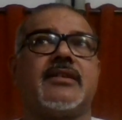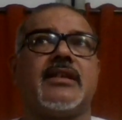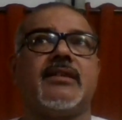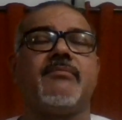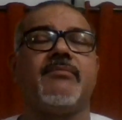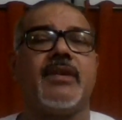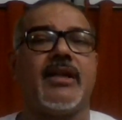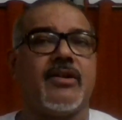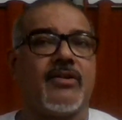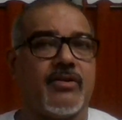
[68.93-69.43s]
They
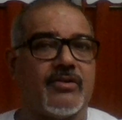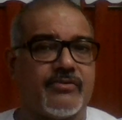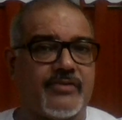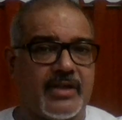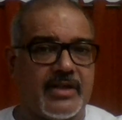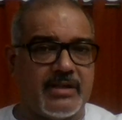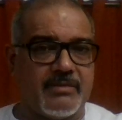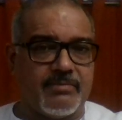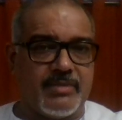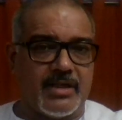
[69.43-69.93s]
may
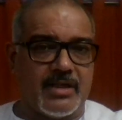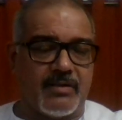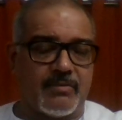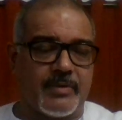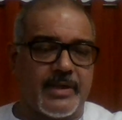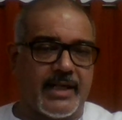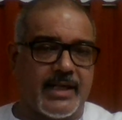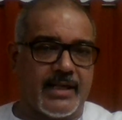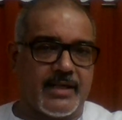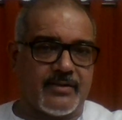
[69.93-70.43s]
already be
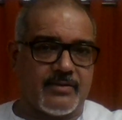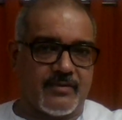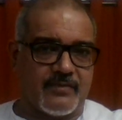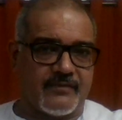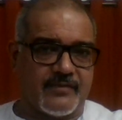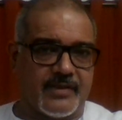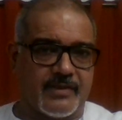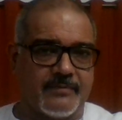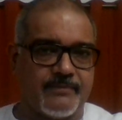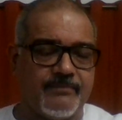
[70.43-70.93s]
aware
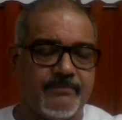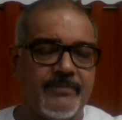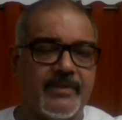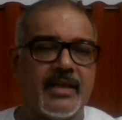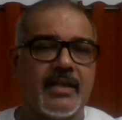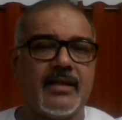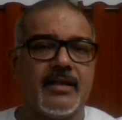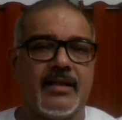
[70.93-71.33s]
of him.